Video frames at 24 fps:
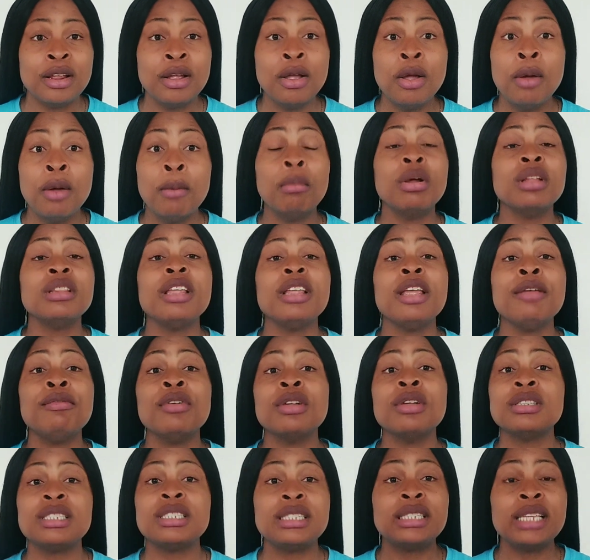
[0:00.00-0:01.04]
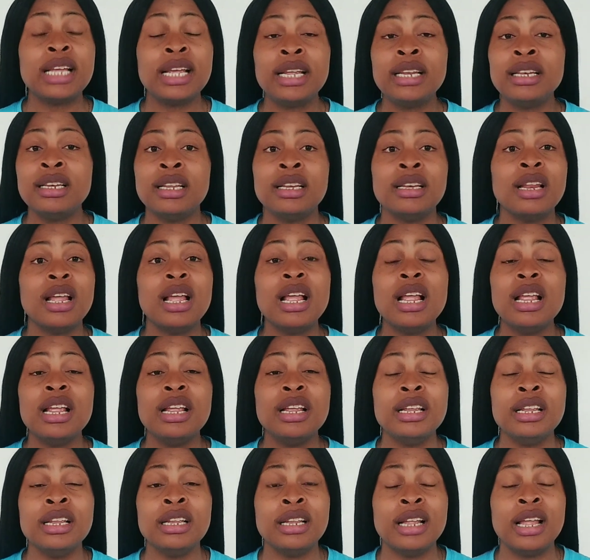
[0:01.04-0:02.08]
But if you're staying in
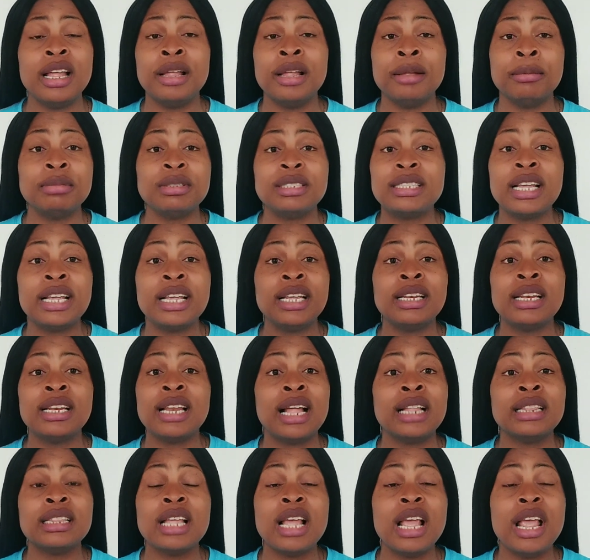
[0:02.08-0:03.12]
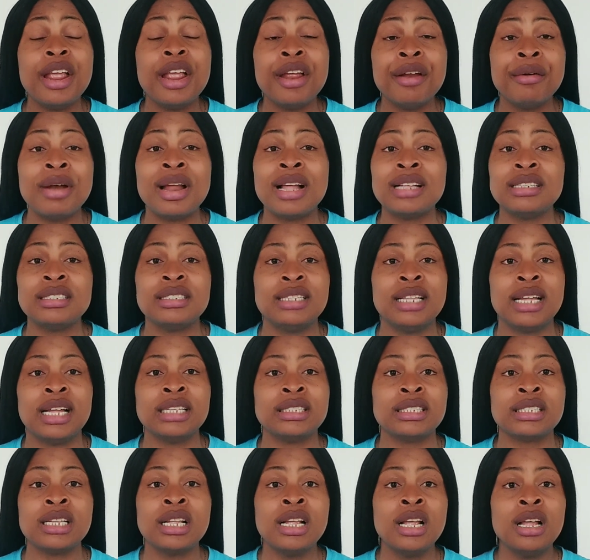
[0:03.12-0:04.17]
staying at areas that
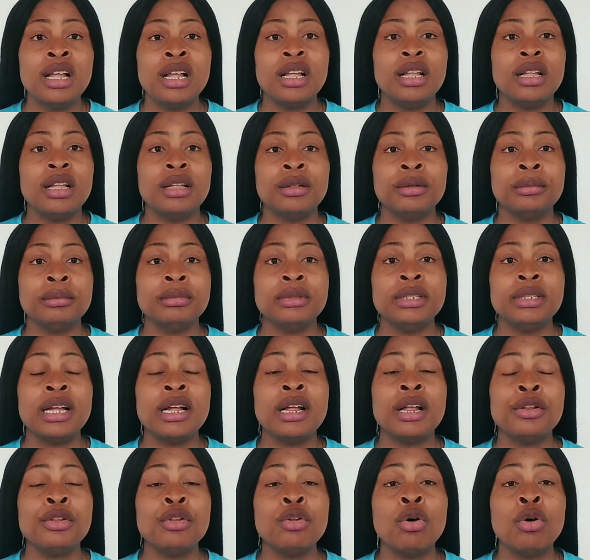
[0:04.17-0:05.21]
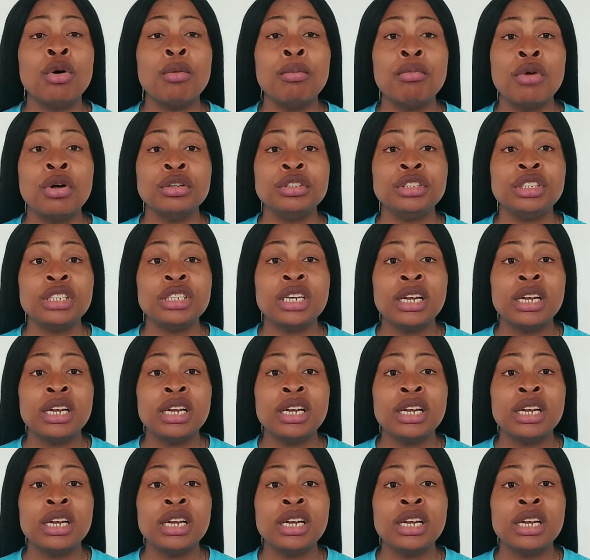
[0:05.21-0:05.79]
there are no much